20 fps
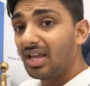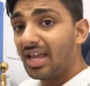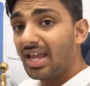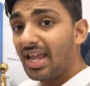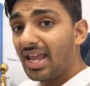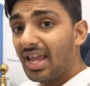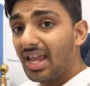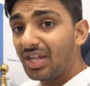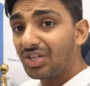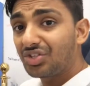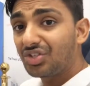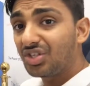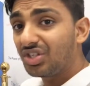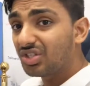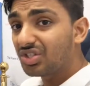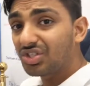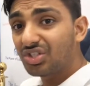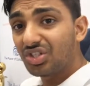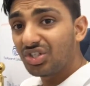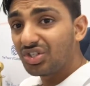and
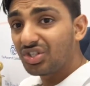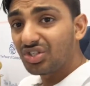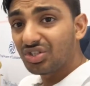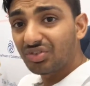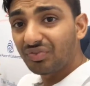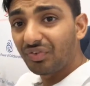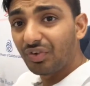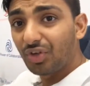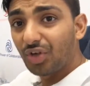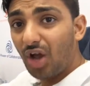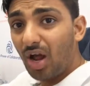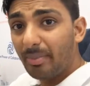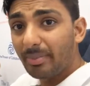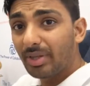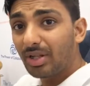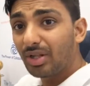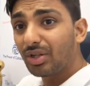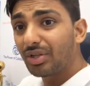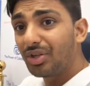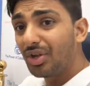she's just
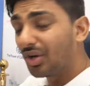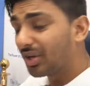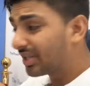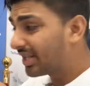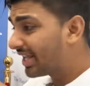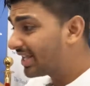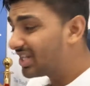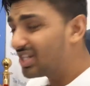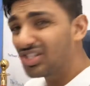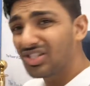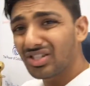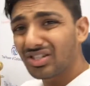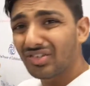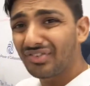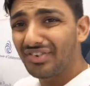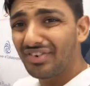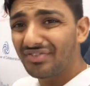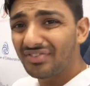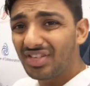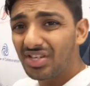phenomenal young lady, just
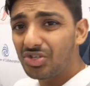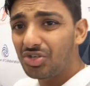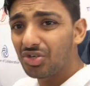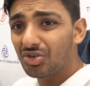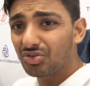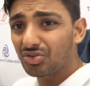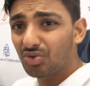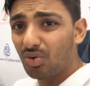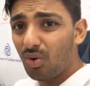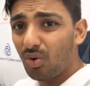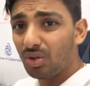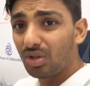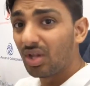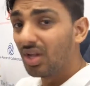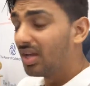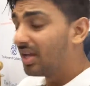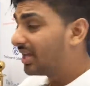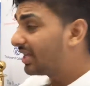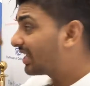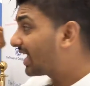15 years old,
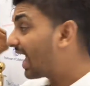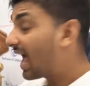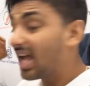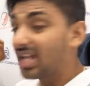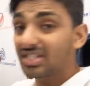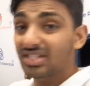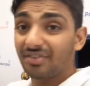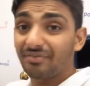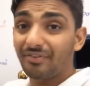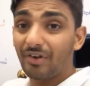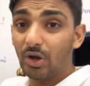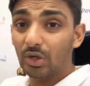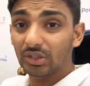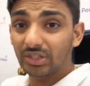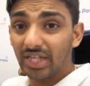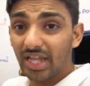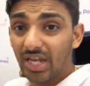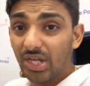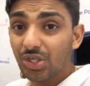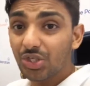has a
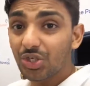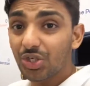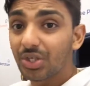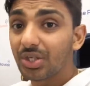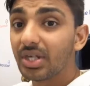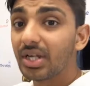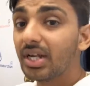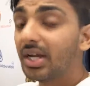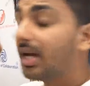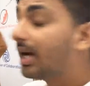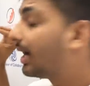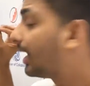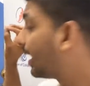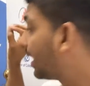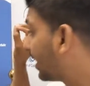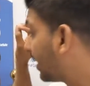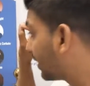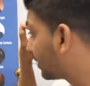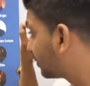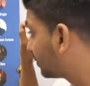foundation,
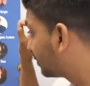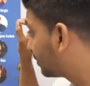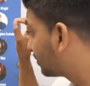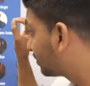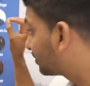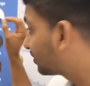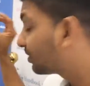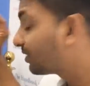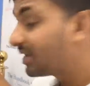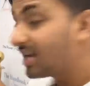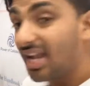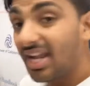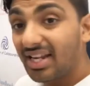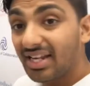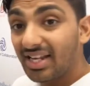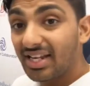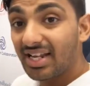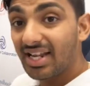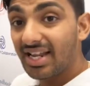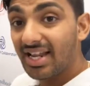
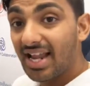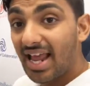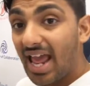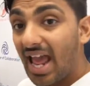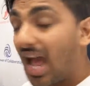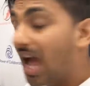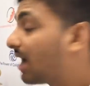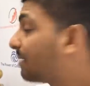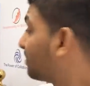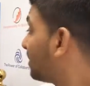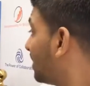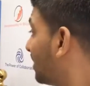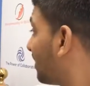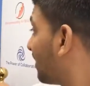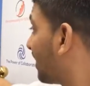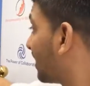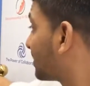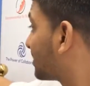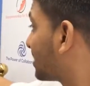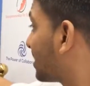created an app.
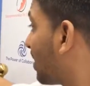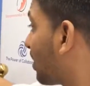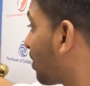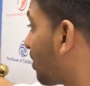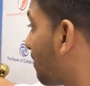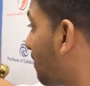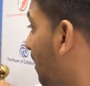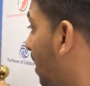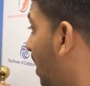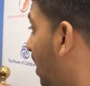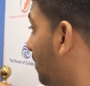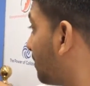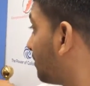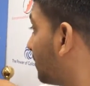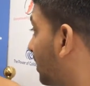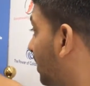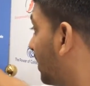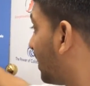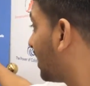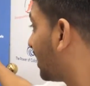That's her mom,
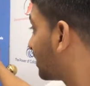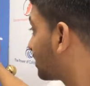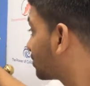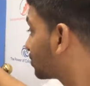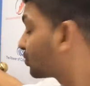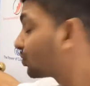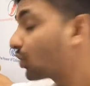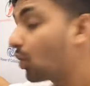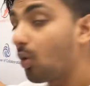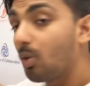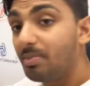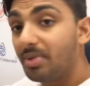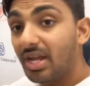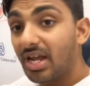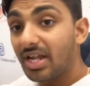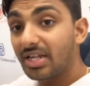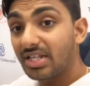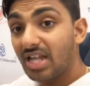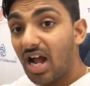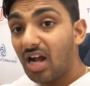
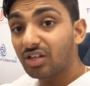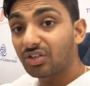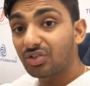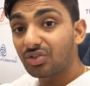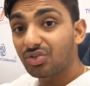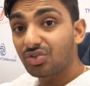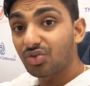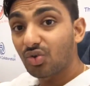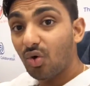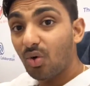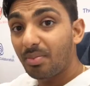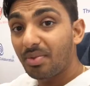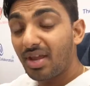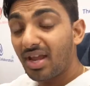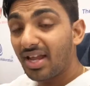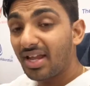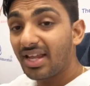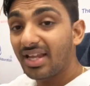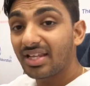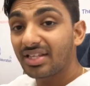Sobia. Dr.
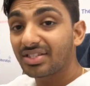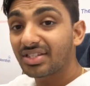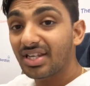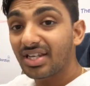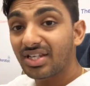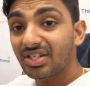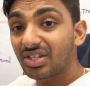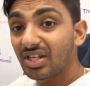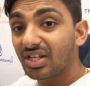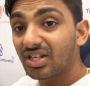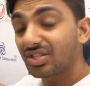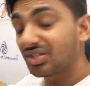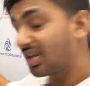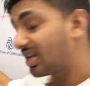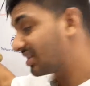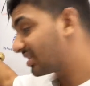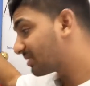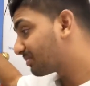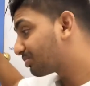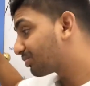Sobia
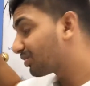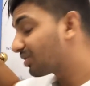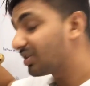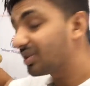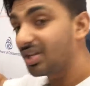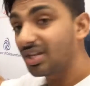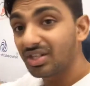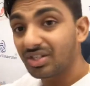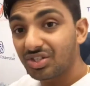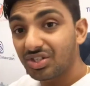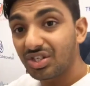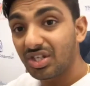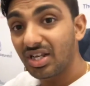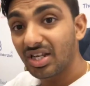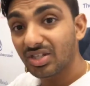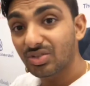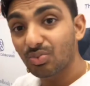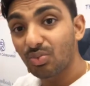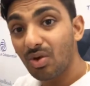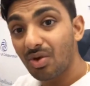is brilliant. She
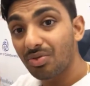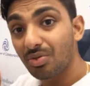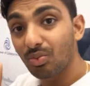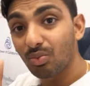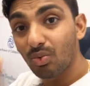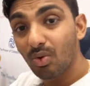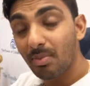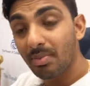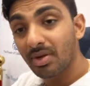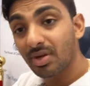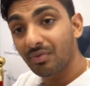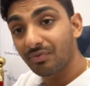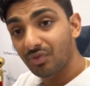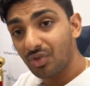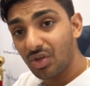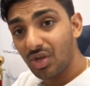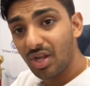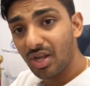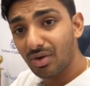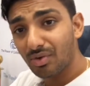has won the Woman of the
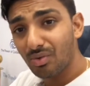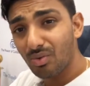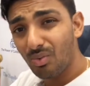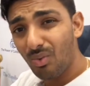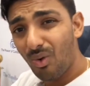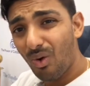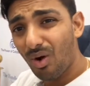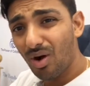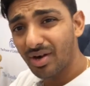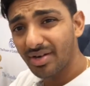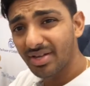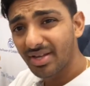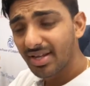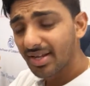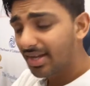Year award,